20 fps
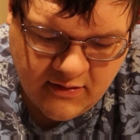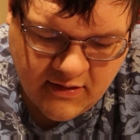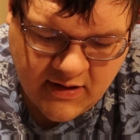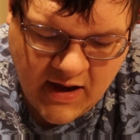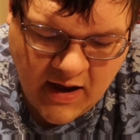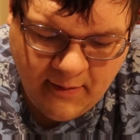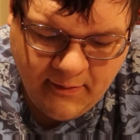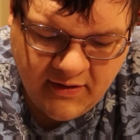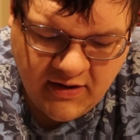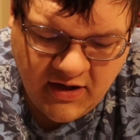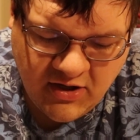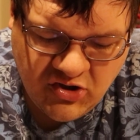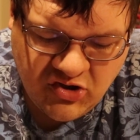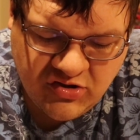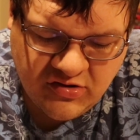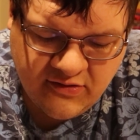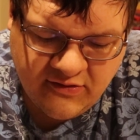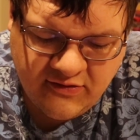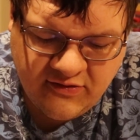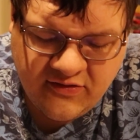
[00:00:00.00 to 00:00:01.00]

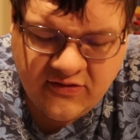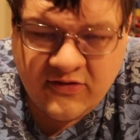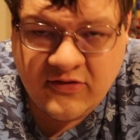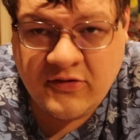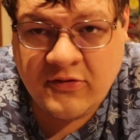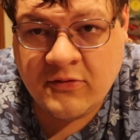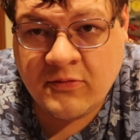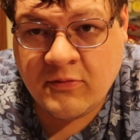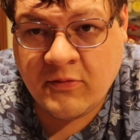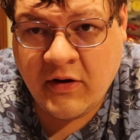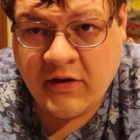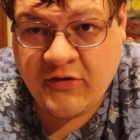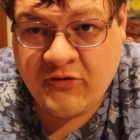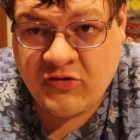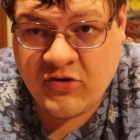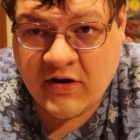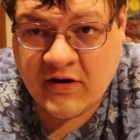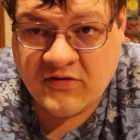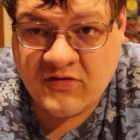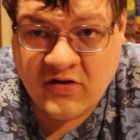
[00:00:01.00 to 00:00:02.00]
combinations with
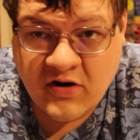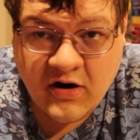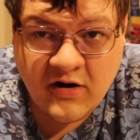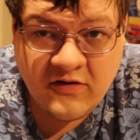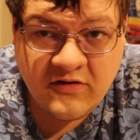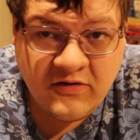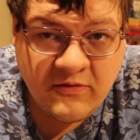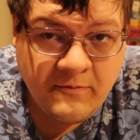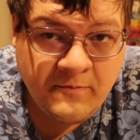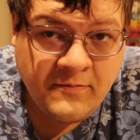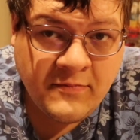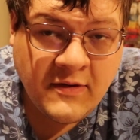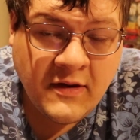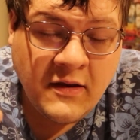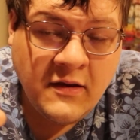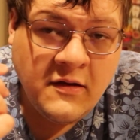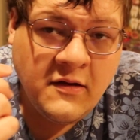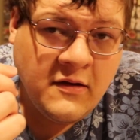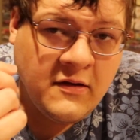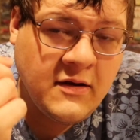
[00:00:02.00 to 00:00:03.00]
trick stars.
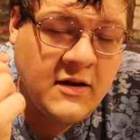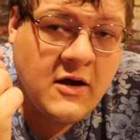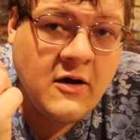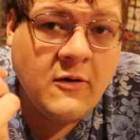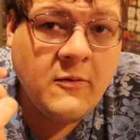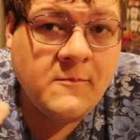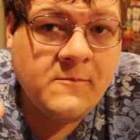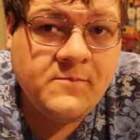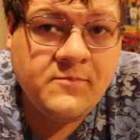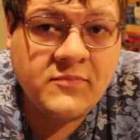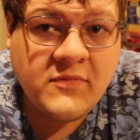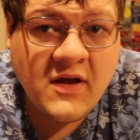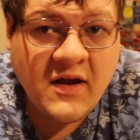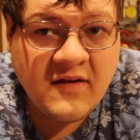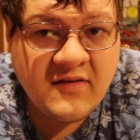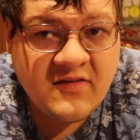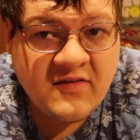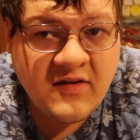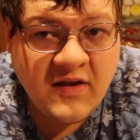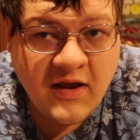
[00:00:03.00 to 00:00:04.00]
Now, I
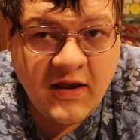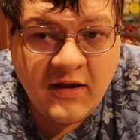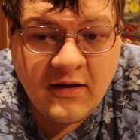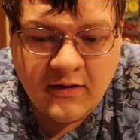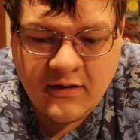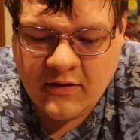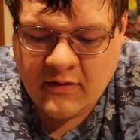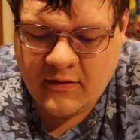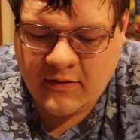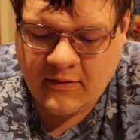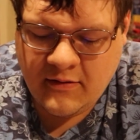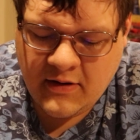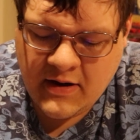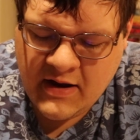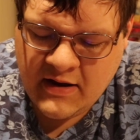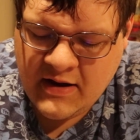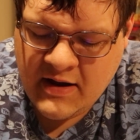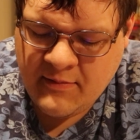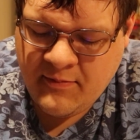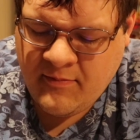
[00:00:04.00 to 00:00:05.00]
say
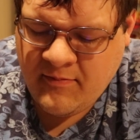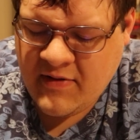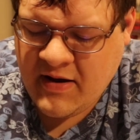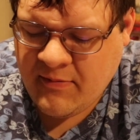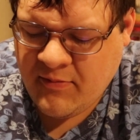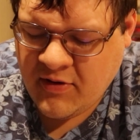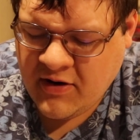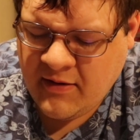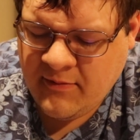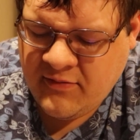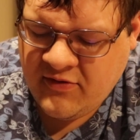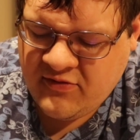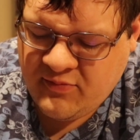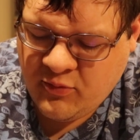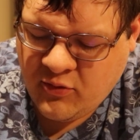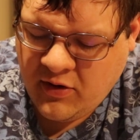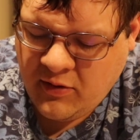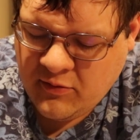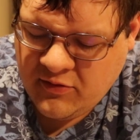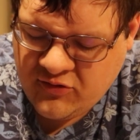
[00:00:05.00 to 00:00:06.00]
I, I bring up this
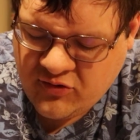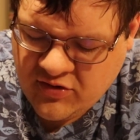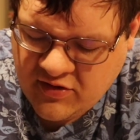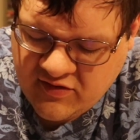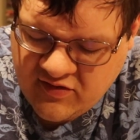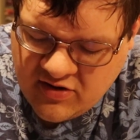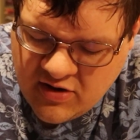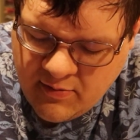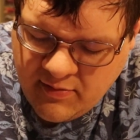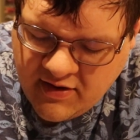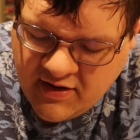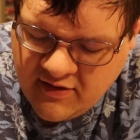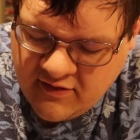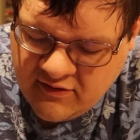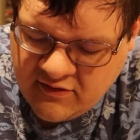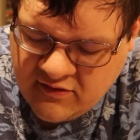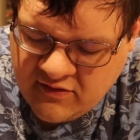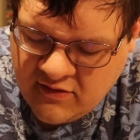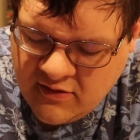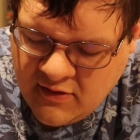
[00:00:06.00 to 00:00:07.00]
point with Trickstar
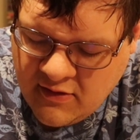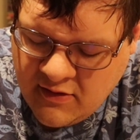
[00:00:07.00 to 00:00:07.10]
because